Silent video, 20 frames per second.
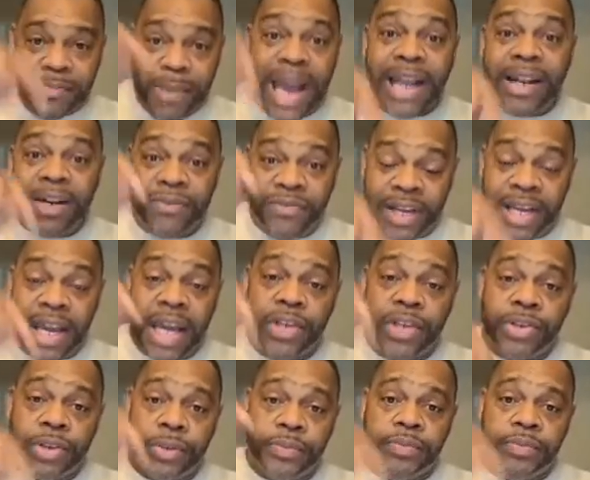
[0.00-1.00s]

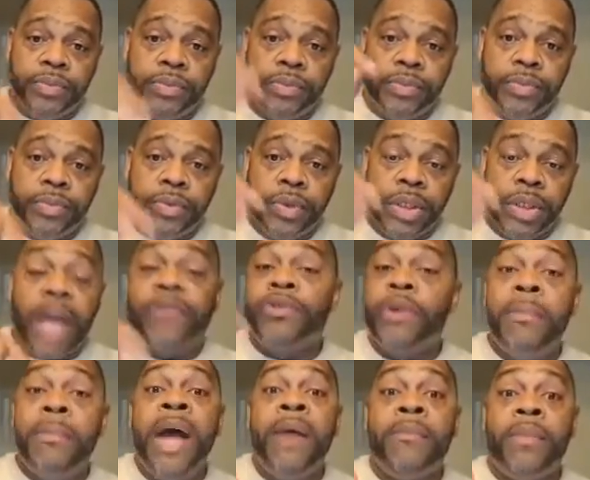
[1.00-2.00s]
magnification. Because
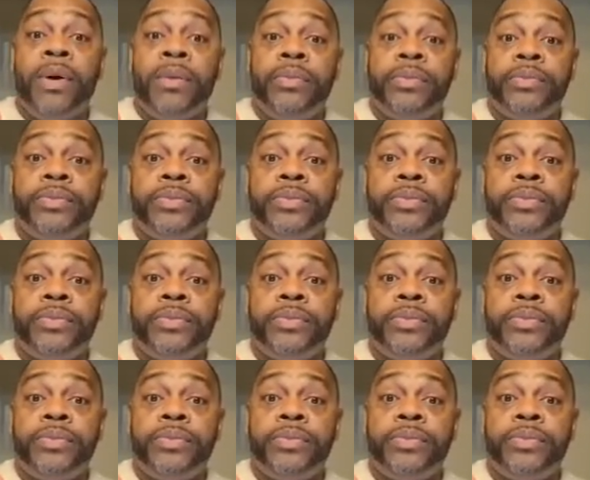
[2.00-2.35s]
remember,